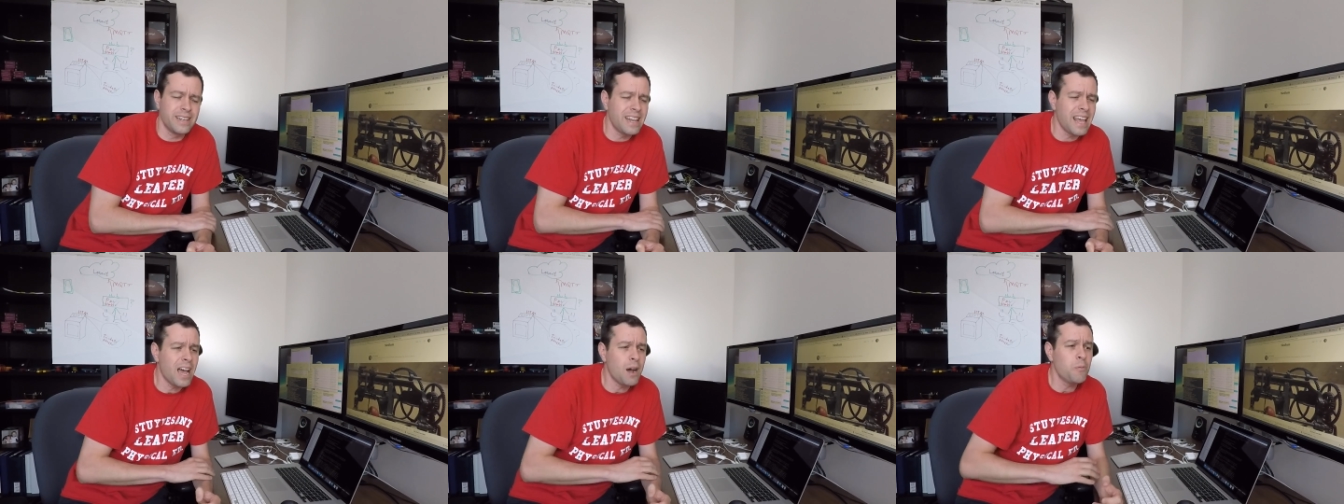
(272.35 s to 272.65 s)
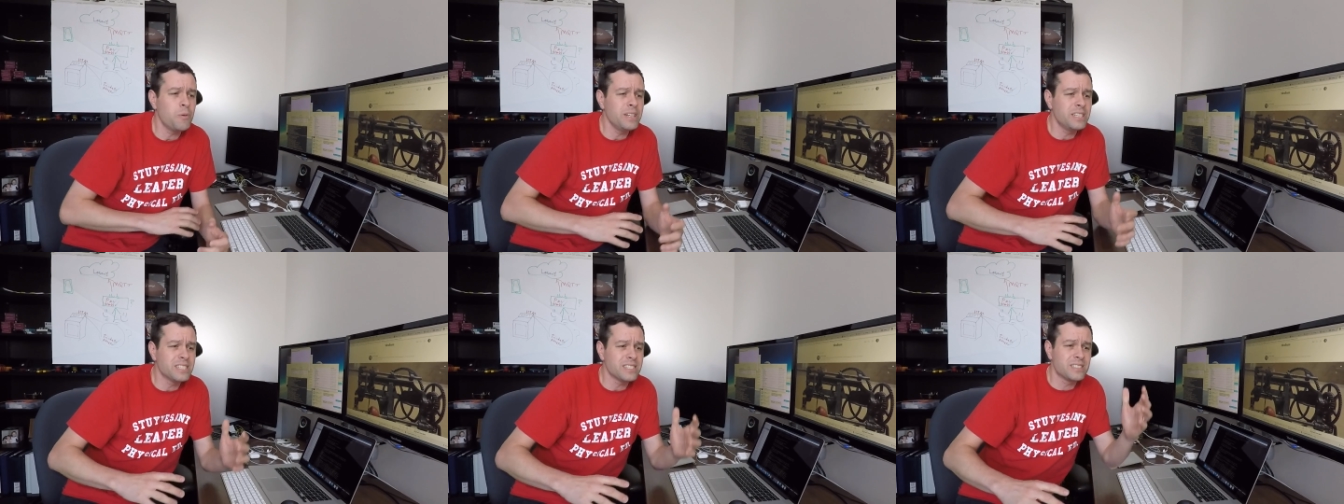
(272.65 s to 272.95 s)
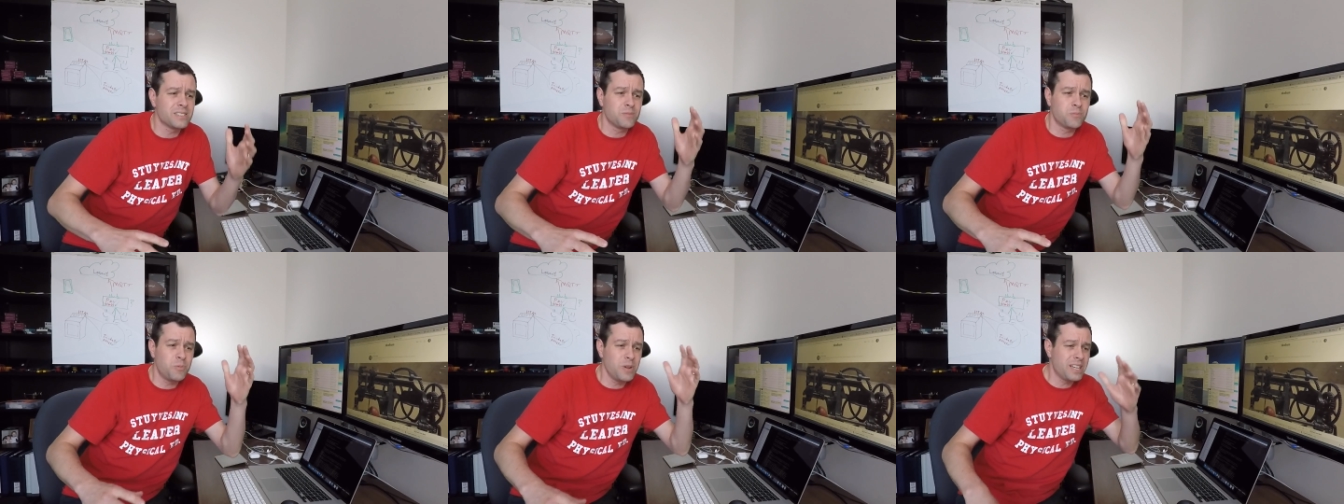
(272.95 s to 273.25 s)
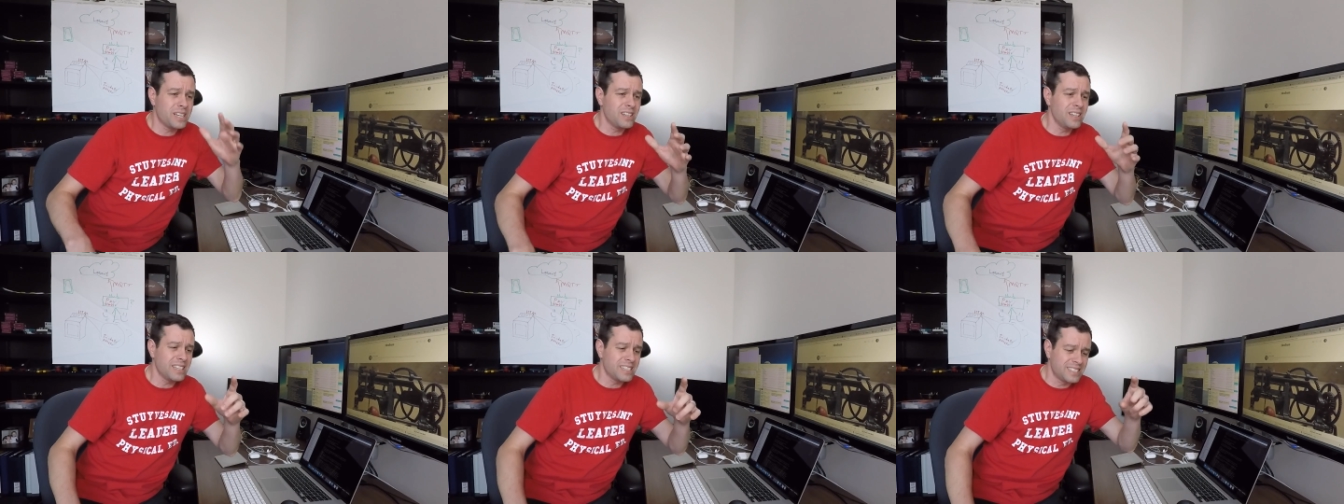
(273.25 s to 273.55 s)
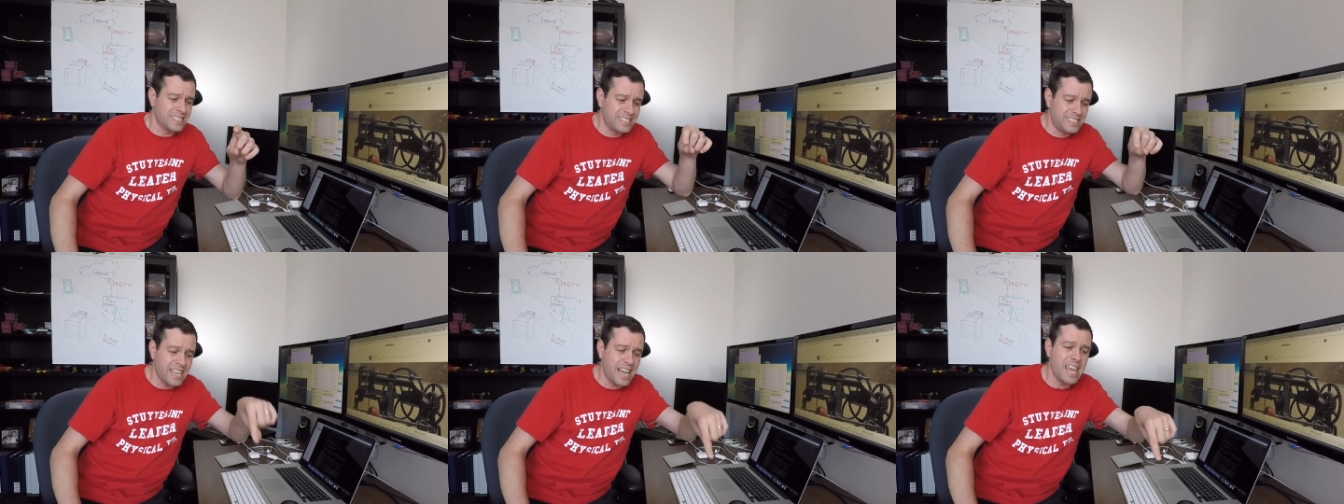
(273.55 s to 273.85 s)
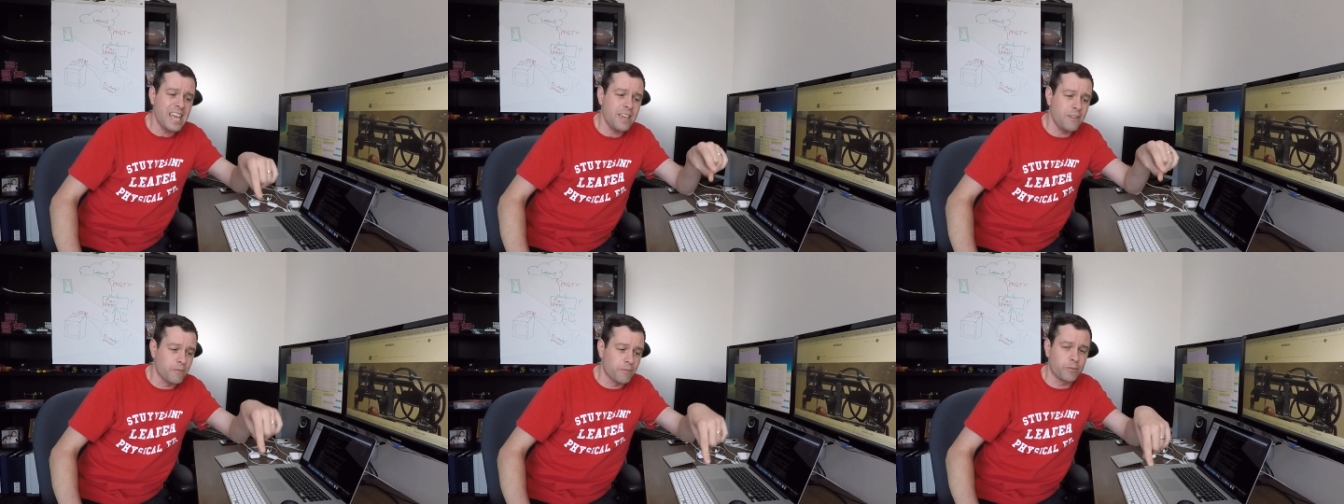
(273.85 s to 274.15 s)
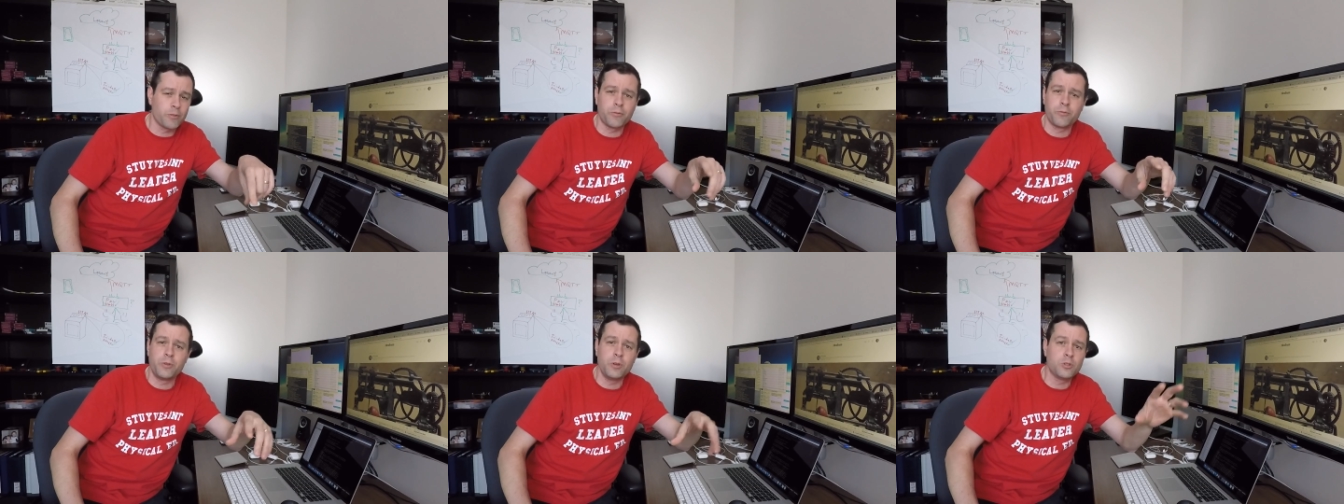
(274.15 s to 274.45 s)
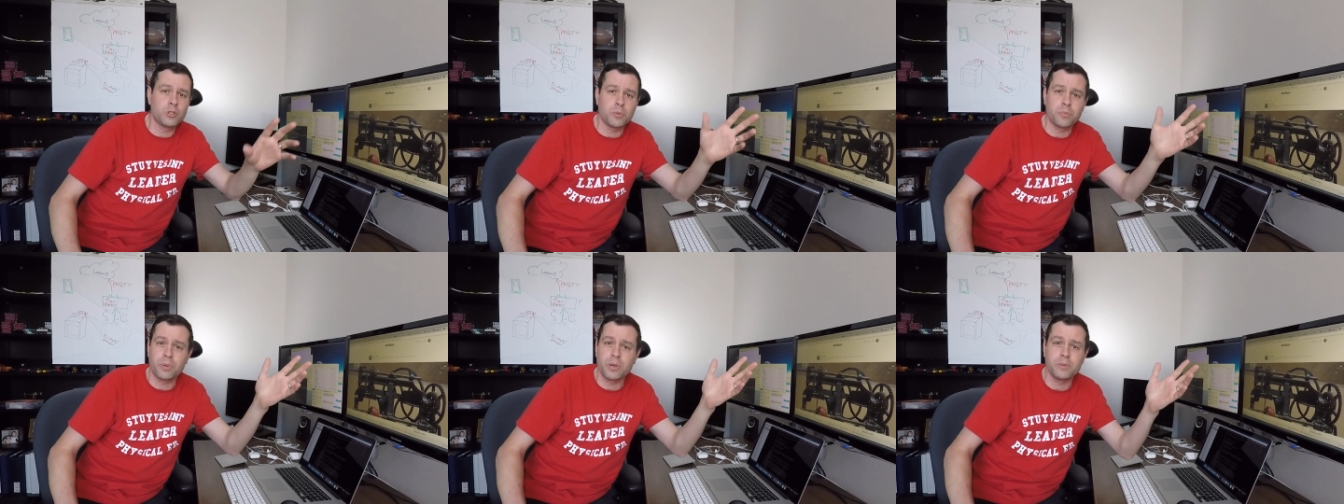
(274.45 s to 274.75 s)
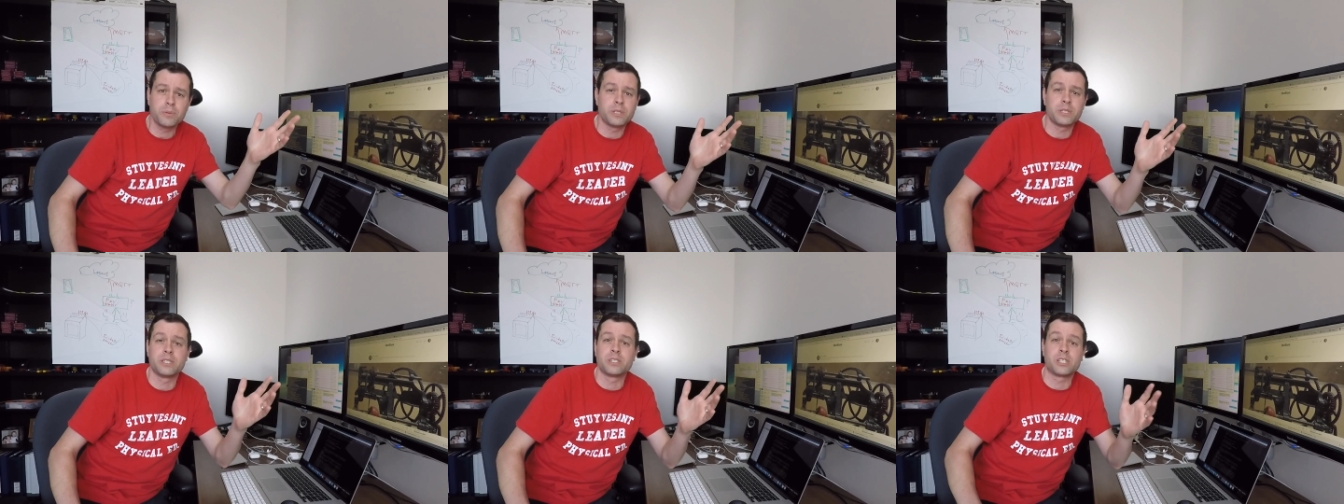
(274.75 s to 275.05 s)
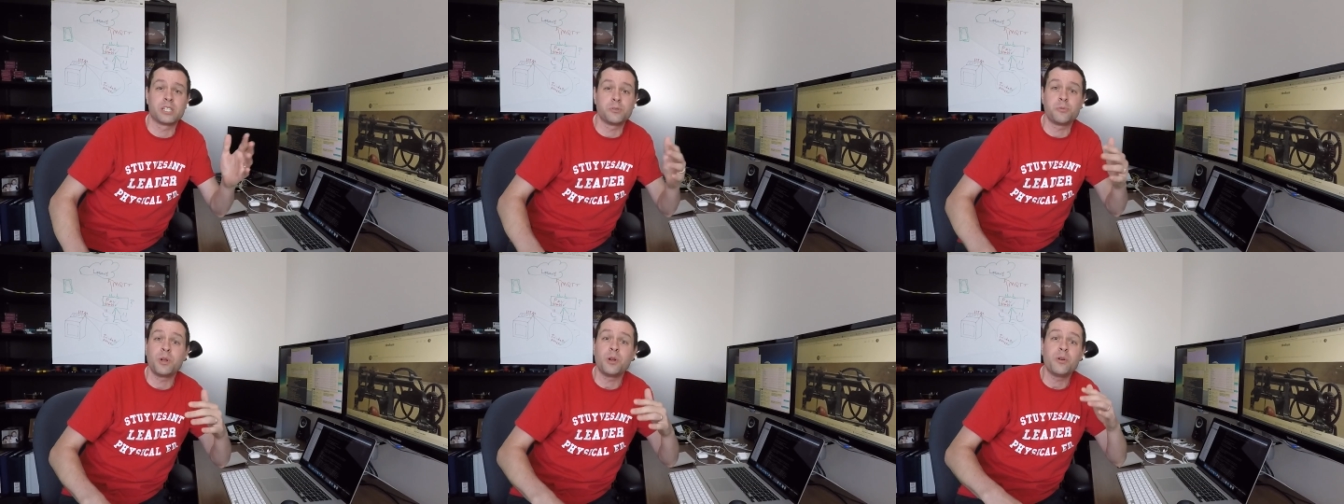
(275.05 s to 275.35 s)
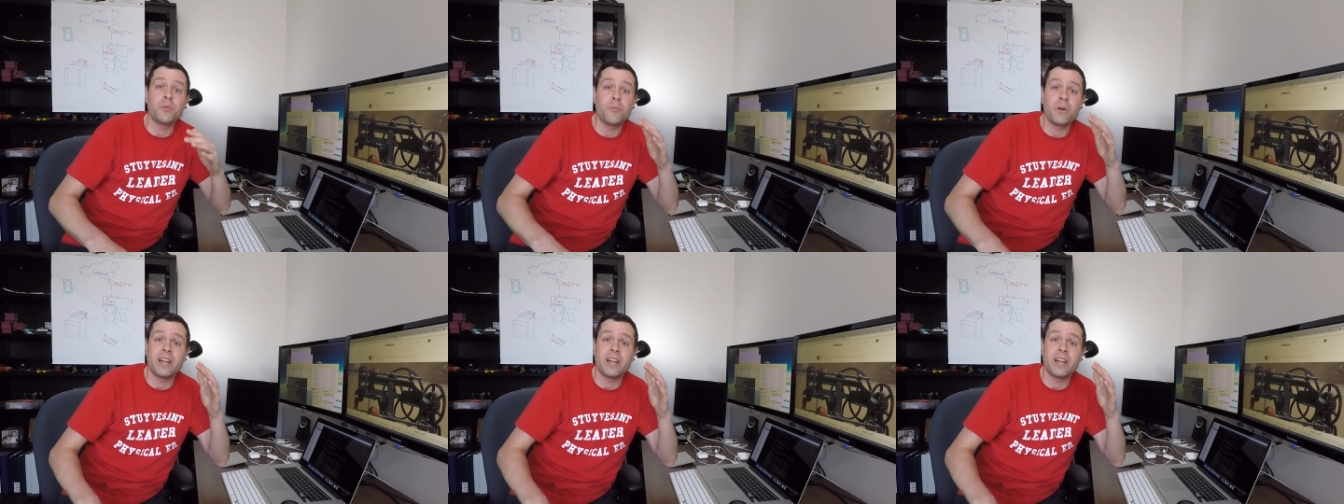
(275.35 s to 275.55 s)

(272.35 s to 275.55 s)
Now we just, we click save for future purchases because we don't